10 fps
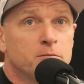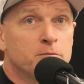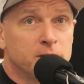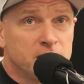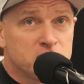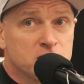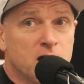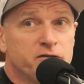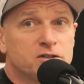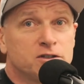police
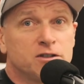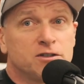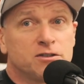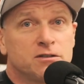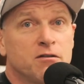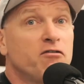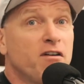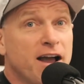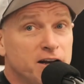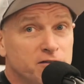officers,
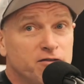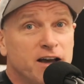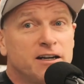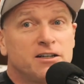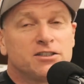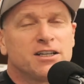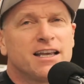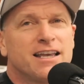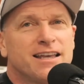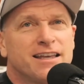firefighters,
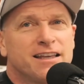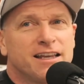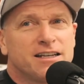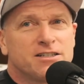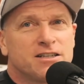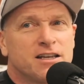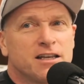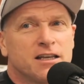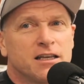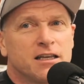is
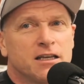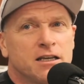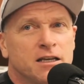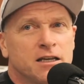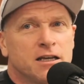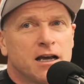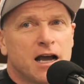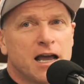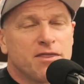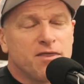
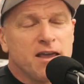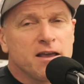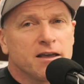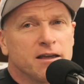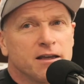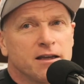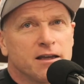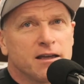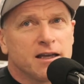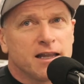I think
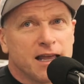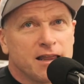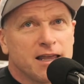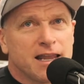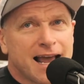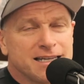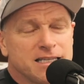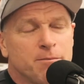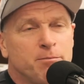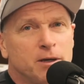it, it has
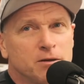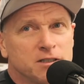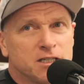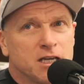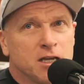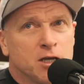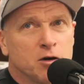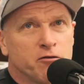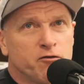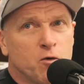the ability
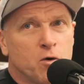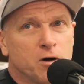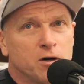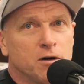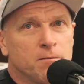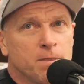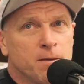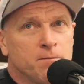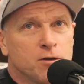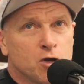for
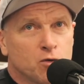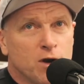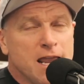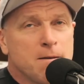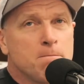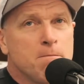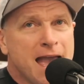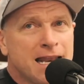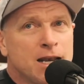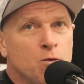great
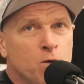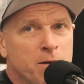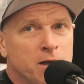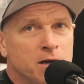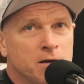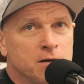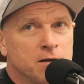men and women